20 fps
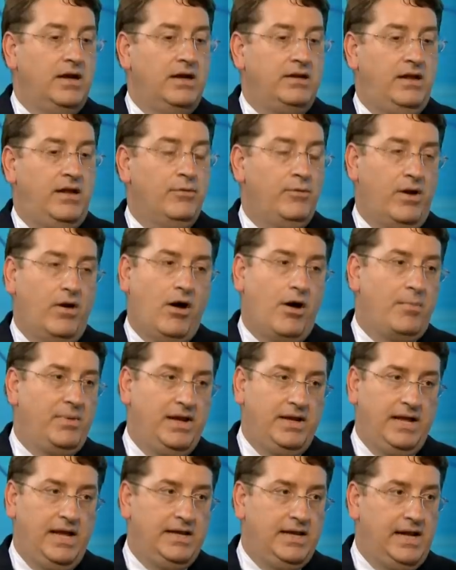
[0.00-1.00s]
here we are.
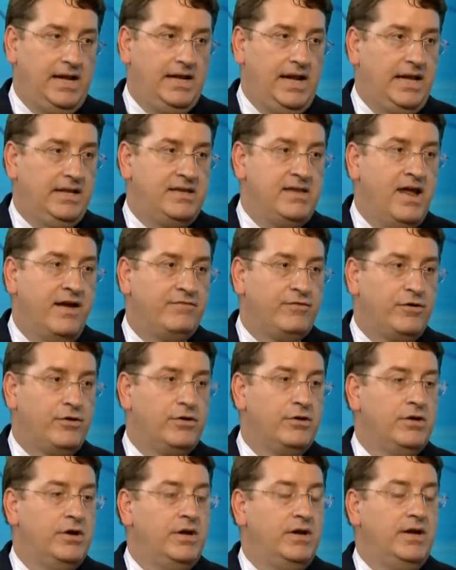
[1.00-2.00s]
But it
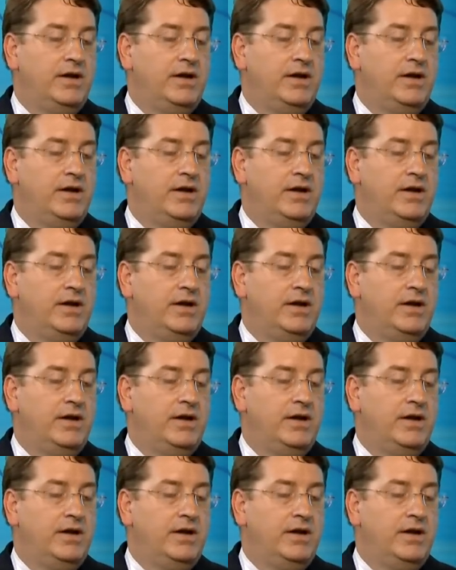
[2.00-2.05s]
never